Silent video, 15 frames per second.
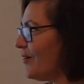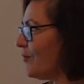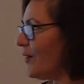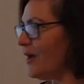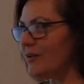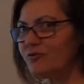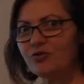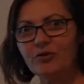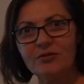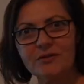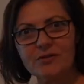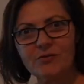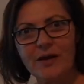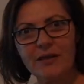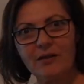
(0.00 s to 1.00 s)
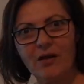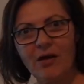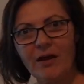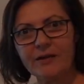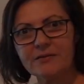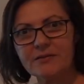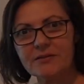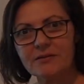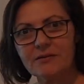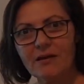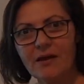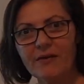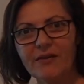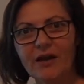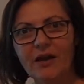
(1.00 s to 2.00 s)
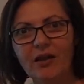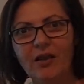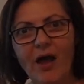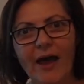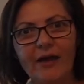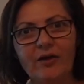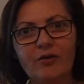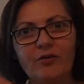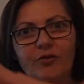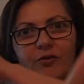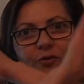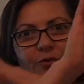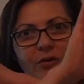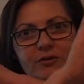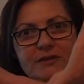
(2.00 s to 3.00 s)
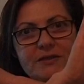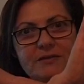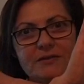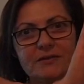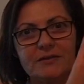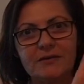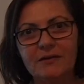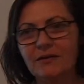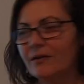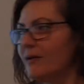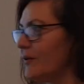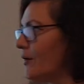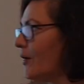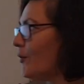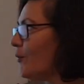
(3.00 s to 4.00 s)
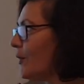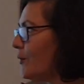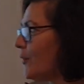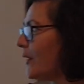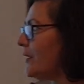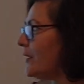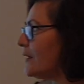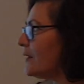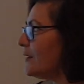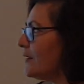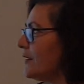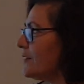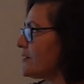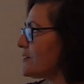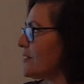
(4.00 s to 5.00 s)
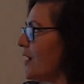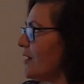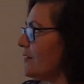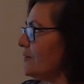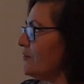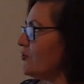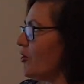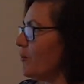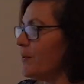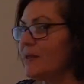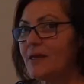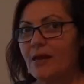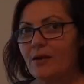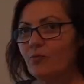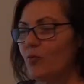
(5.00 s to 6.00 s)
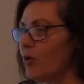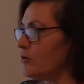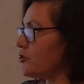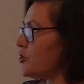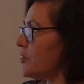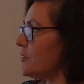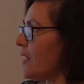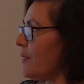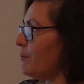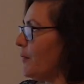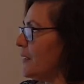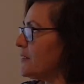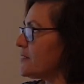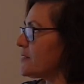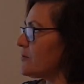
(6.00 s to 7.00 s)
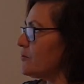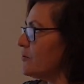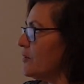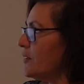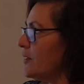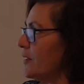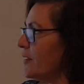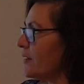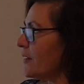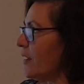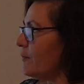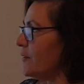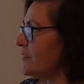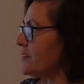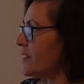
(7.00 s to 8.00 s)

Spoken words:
Wow, two straight lines that are like crosses. Are we ready? Start at the top again, watching that pencil coming